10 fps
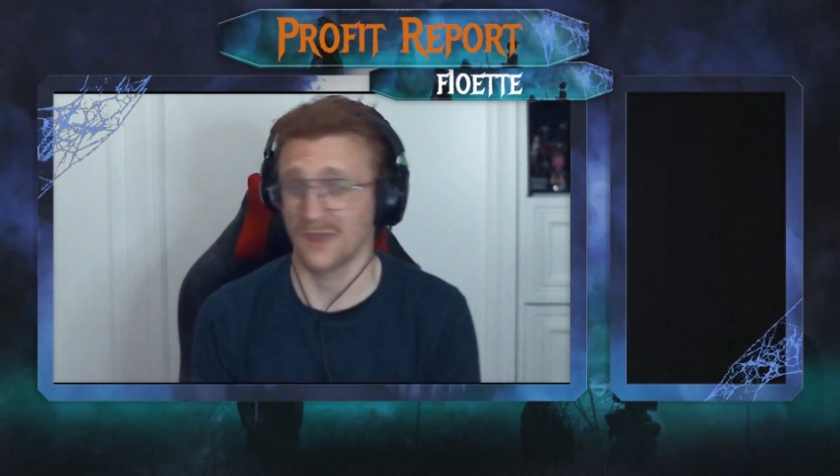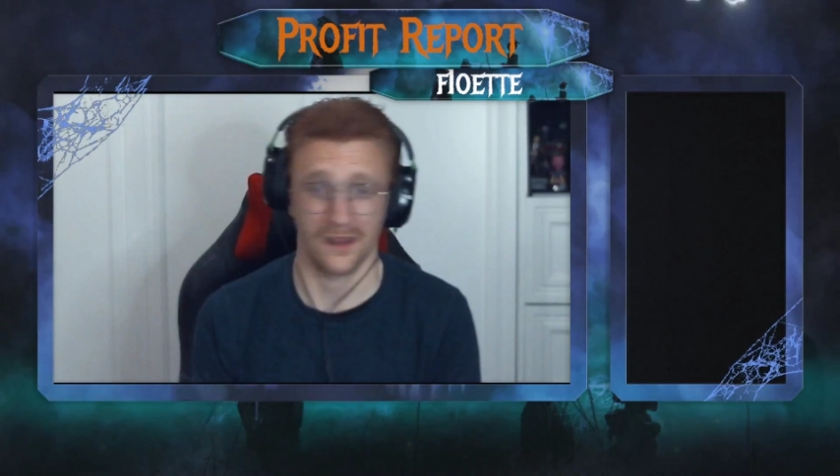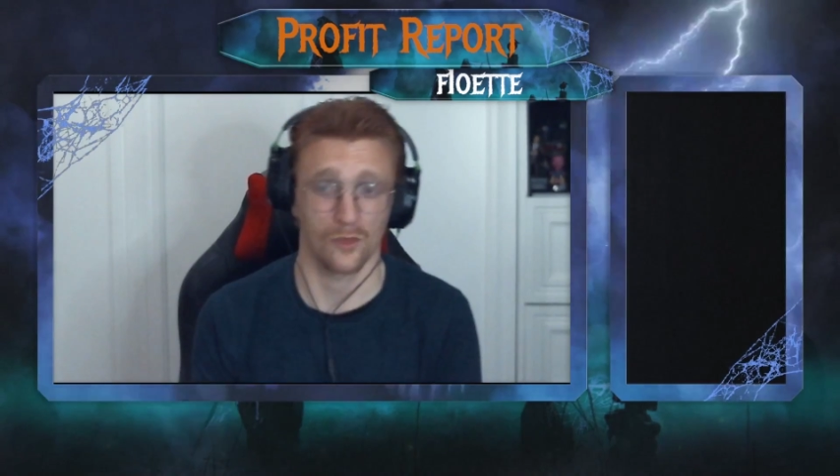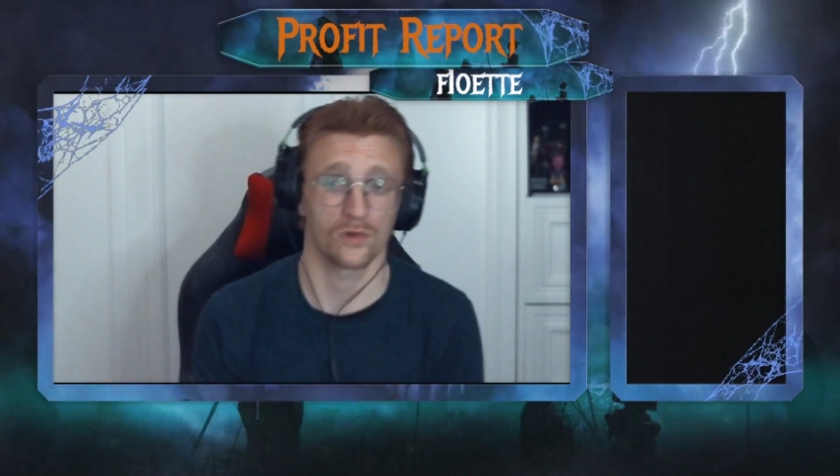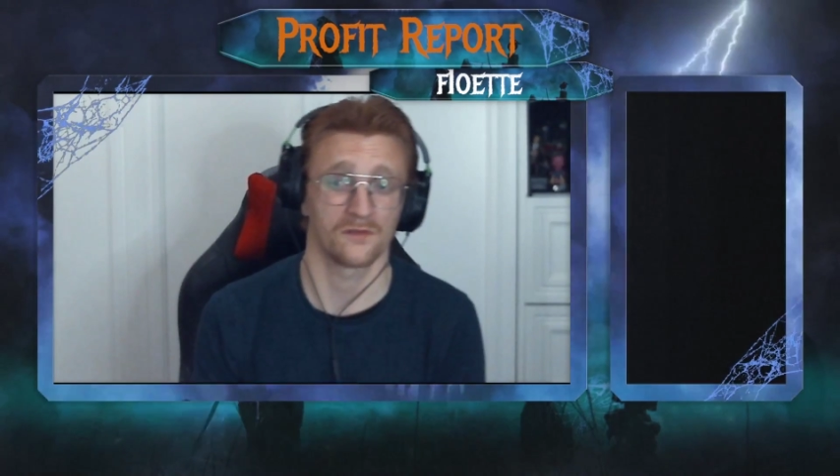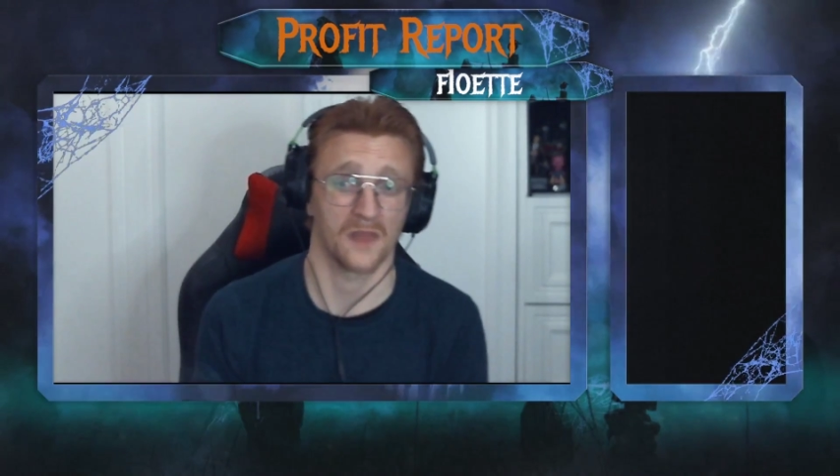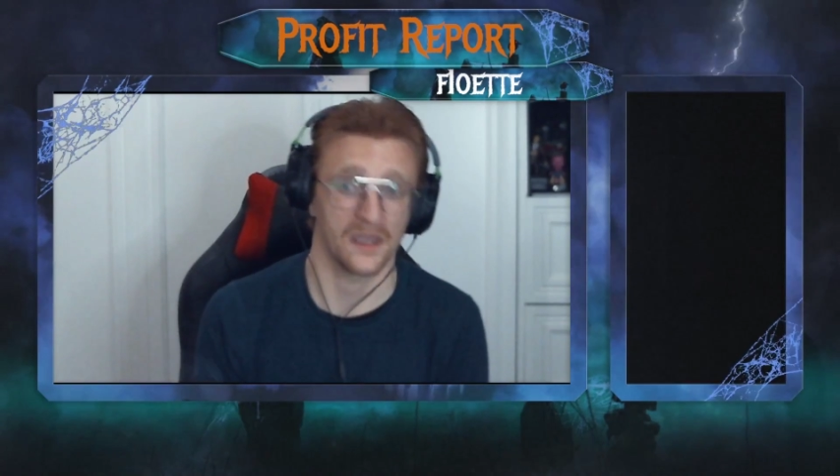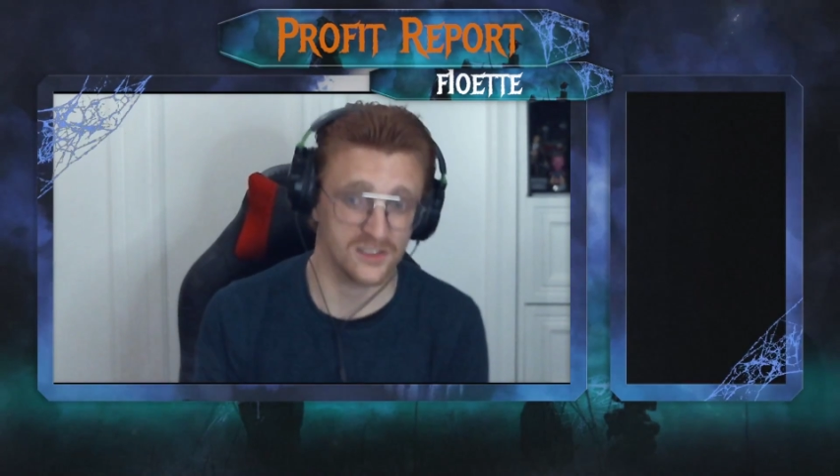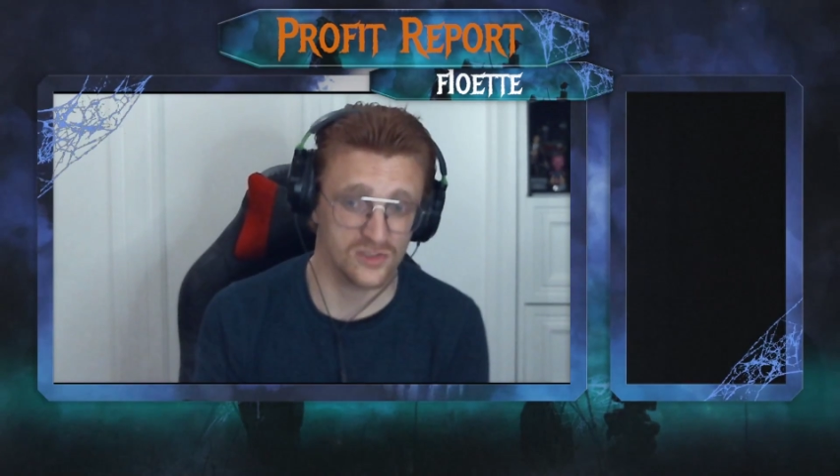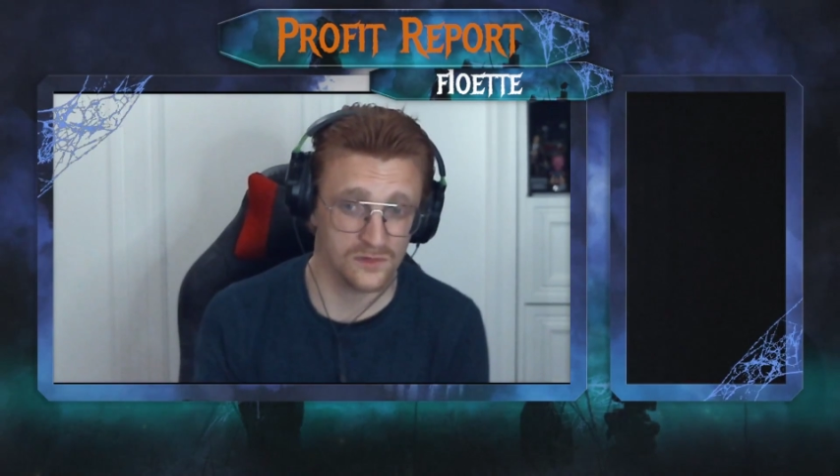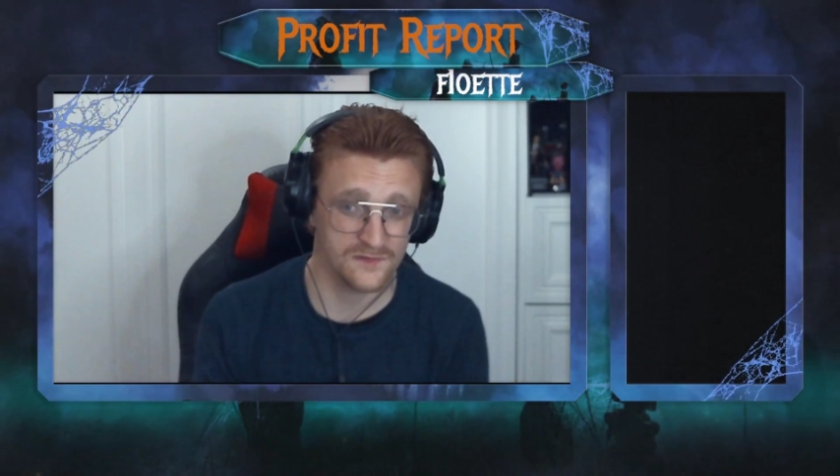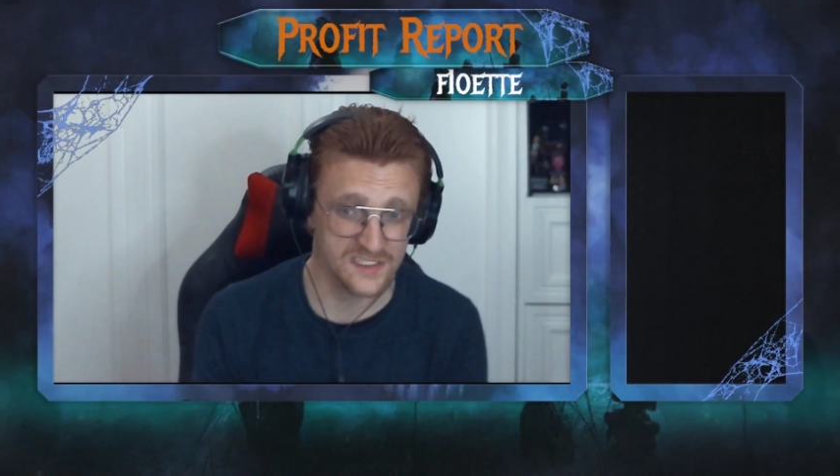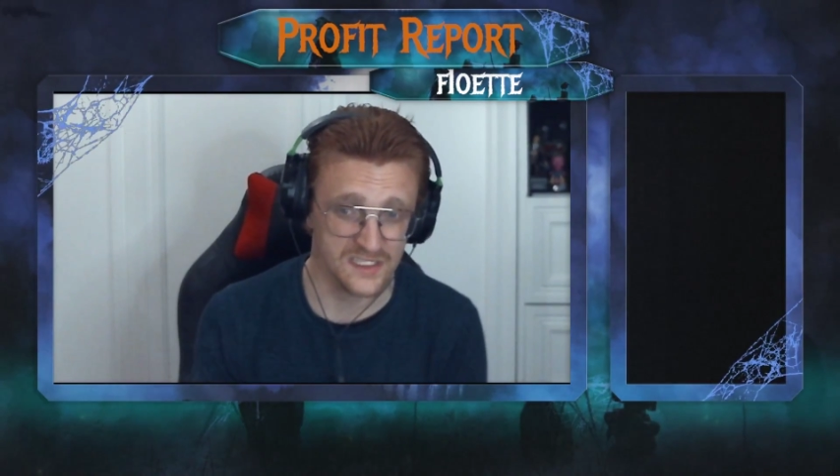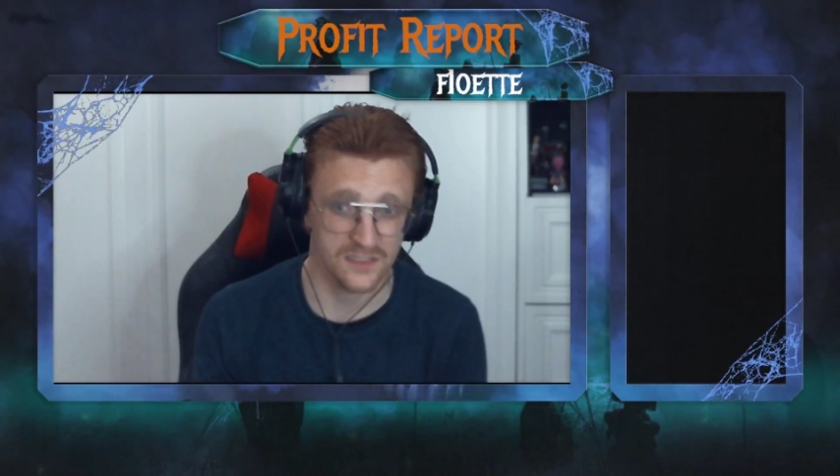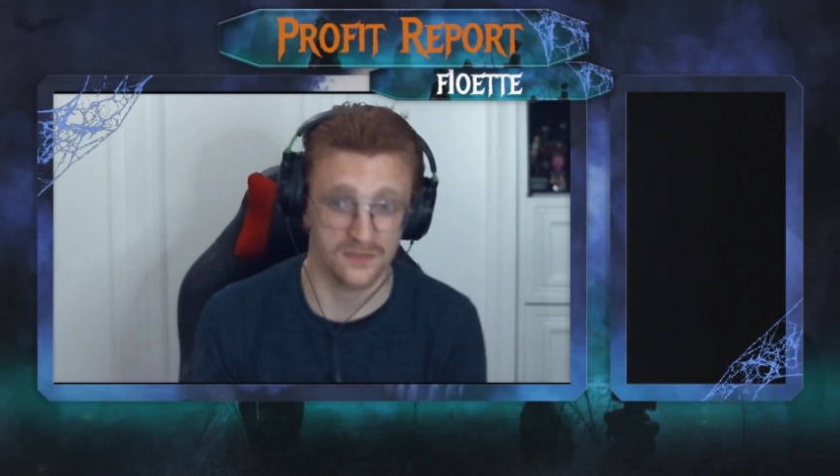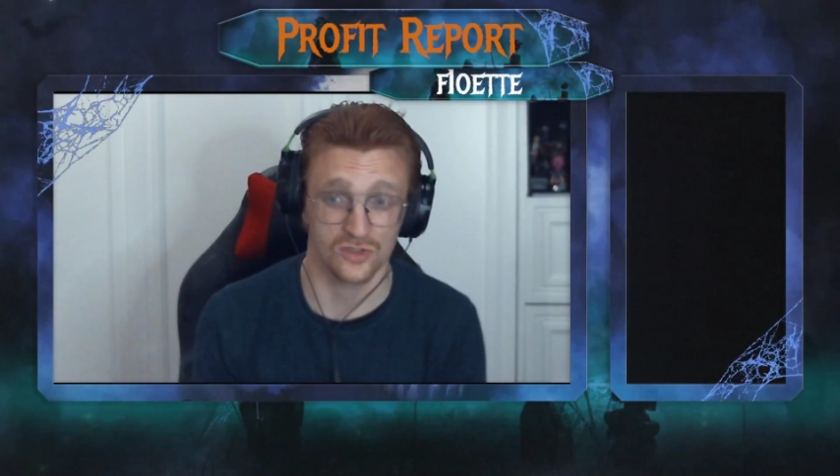and I would have liked to have seen